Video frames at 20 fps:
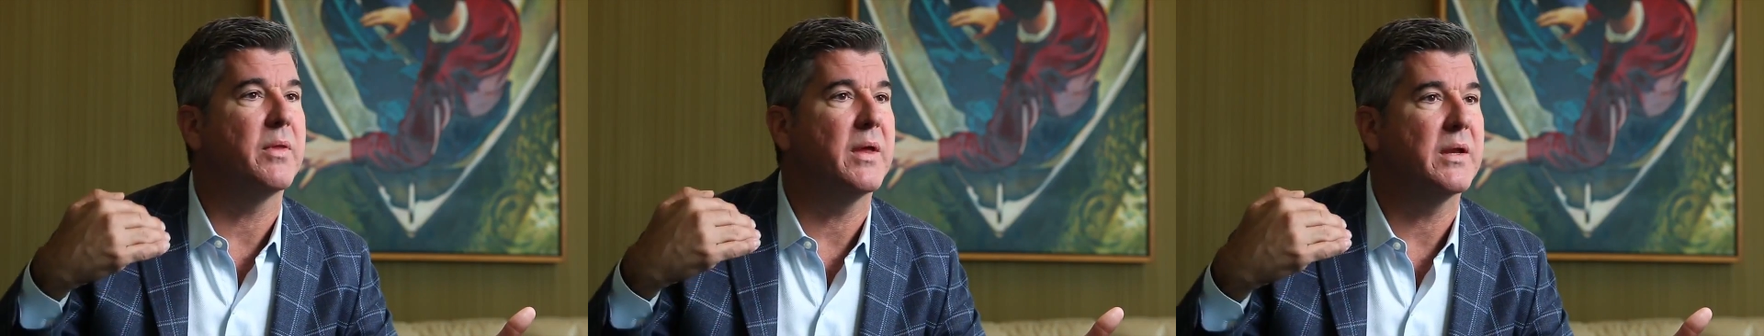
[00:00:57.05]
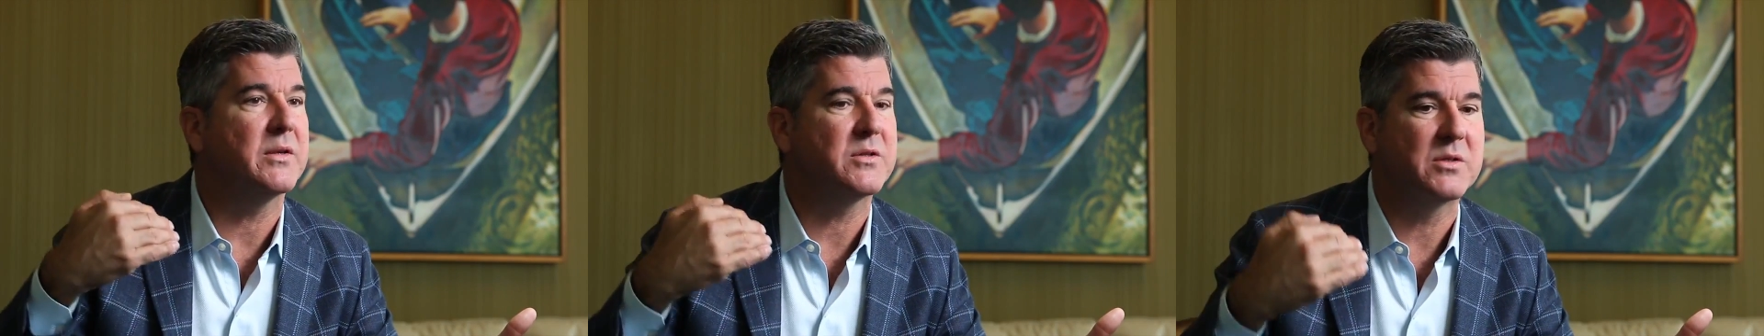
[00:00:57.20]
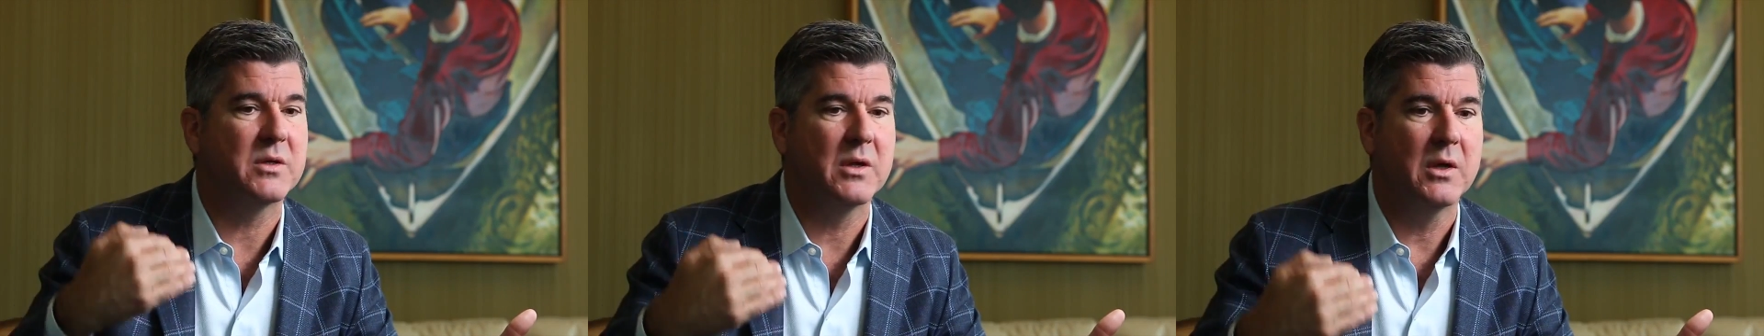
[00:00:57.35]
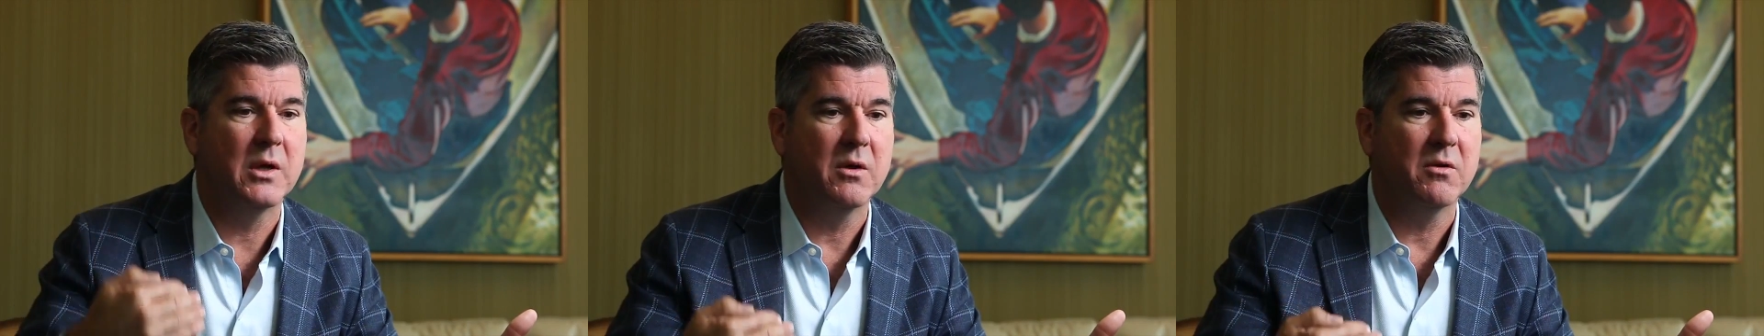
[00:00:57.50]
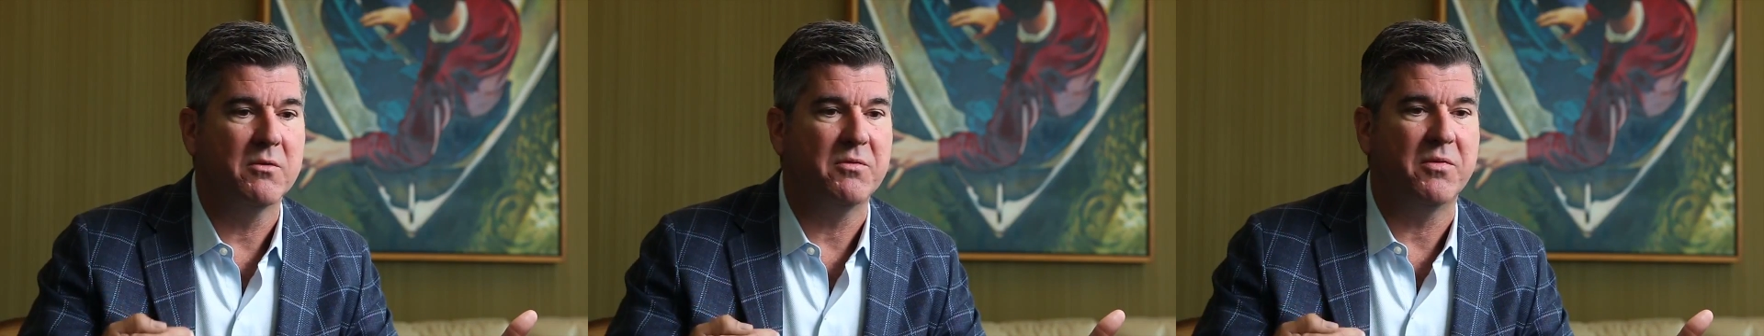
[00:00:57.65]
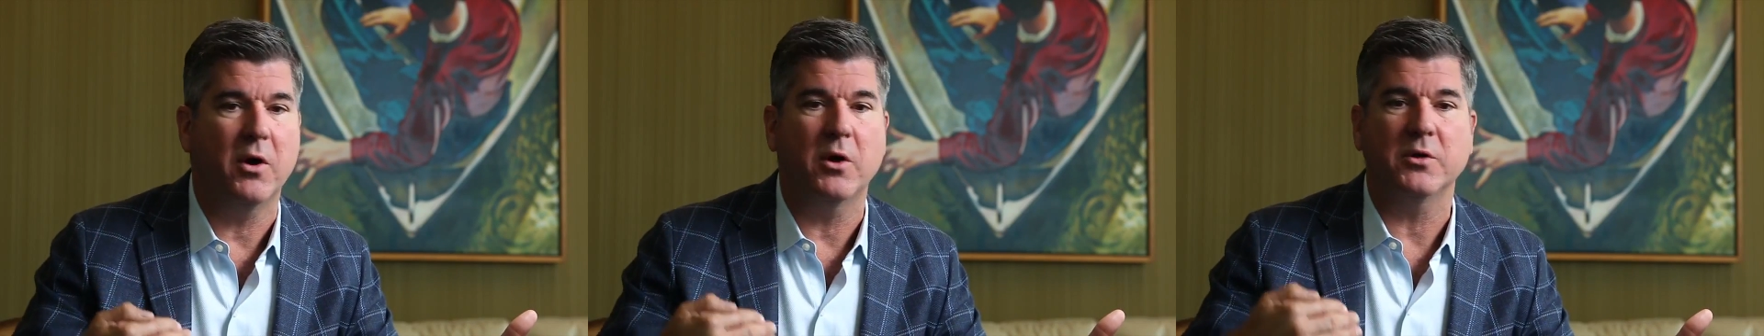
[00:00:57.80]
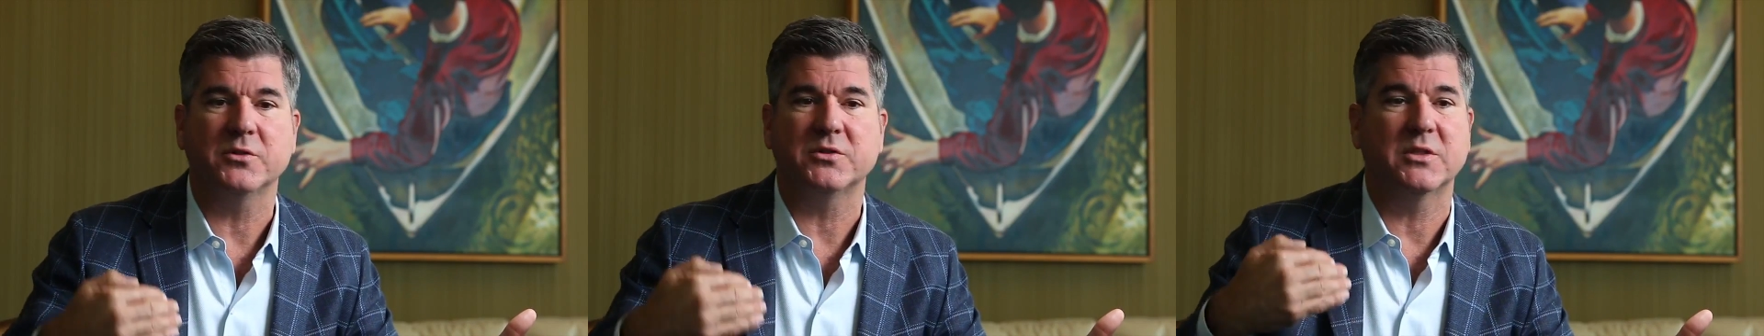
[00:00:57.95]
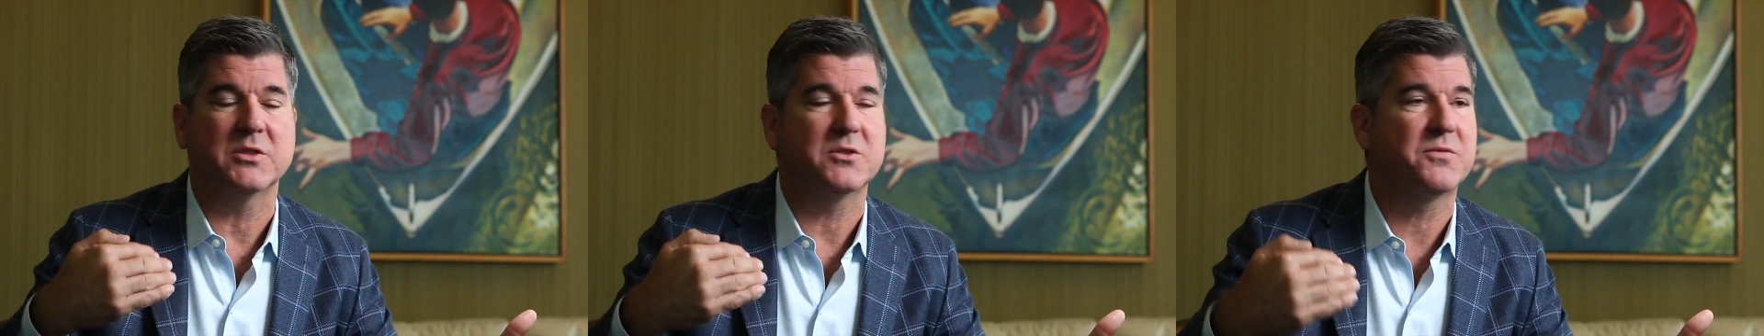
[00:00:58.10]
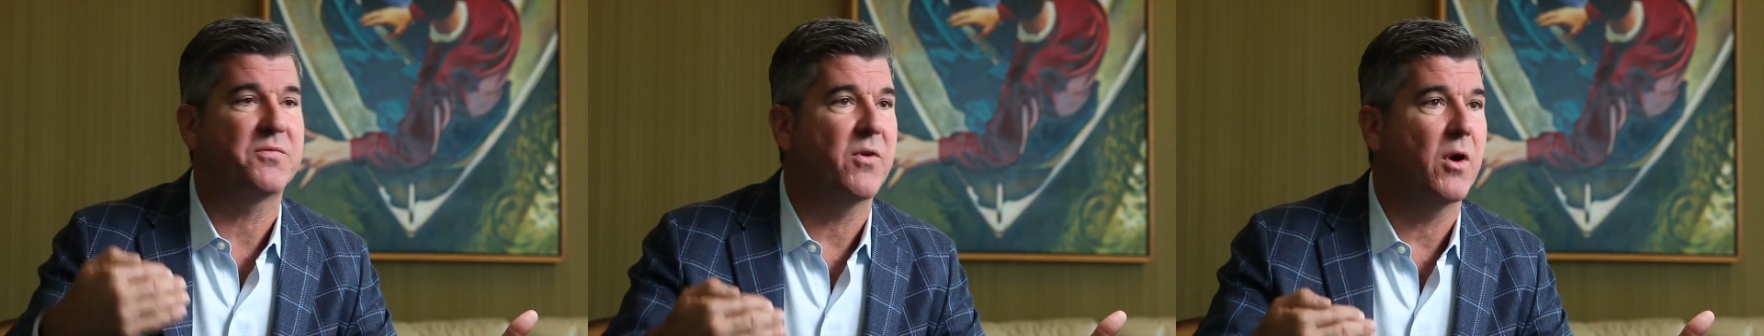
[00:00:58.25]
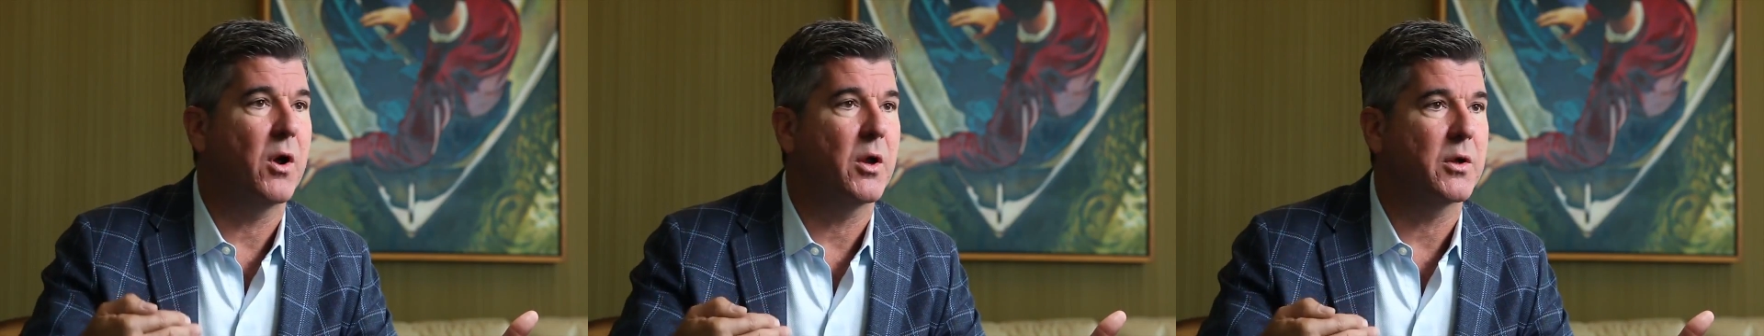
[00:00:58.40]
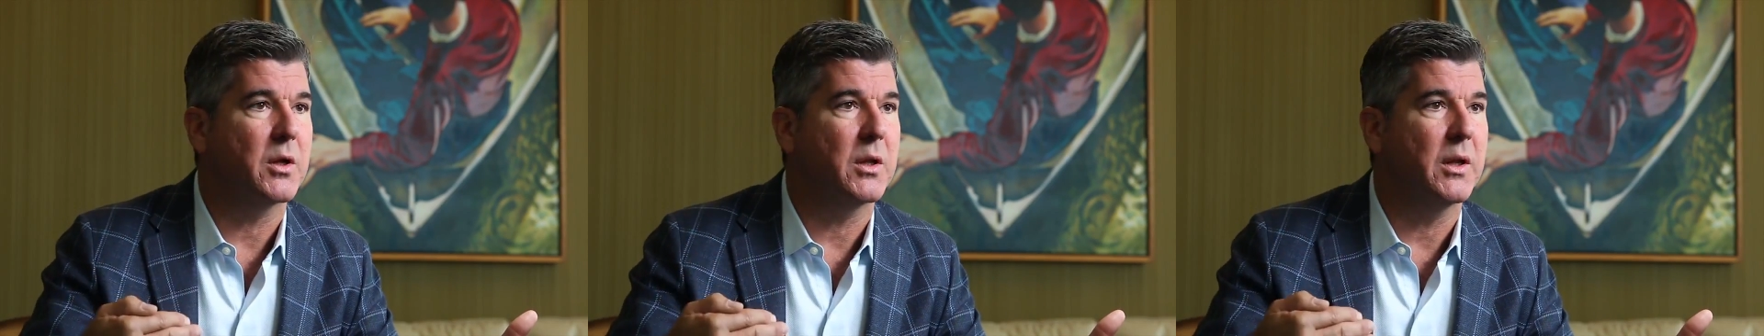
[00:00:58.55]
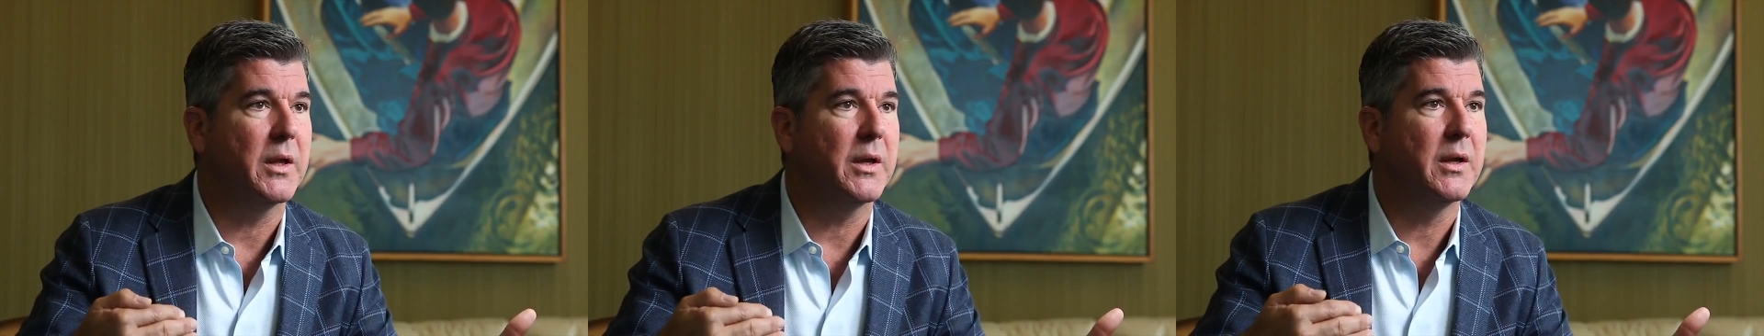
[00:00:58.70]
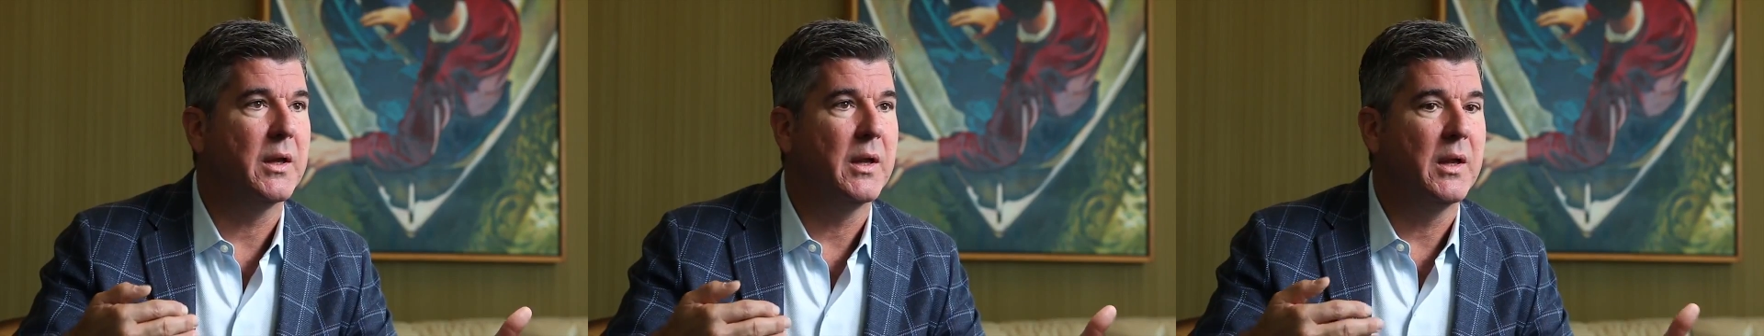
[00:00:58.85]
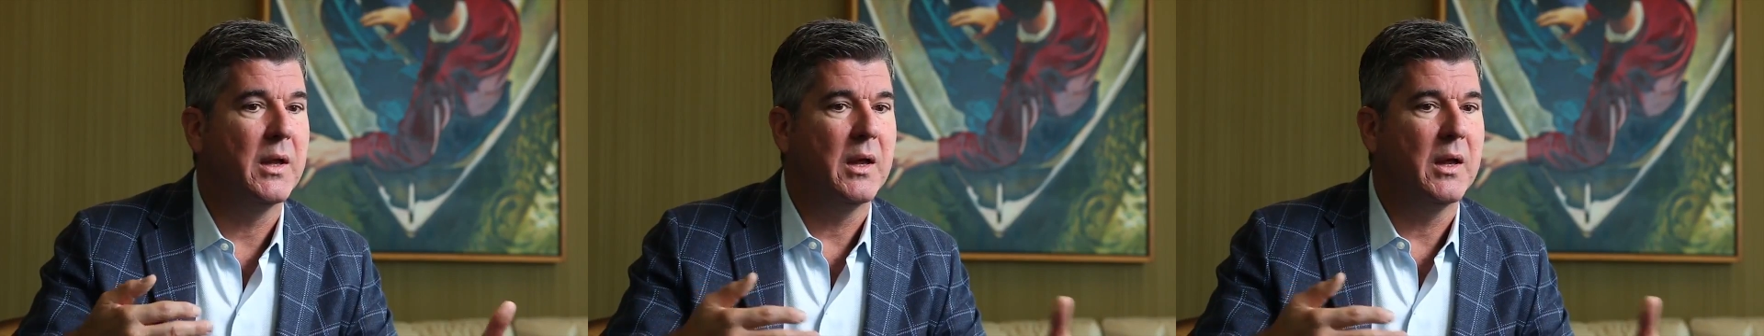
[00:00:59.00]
that's false, that's fraudulent,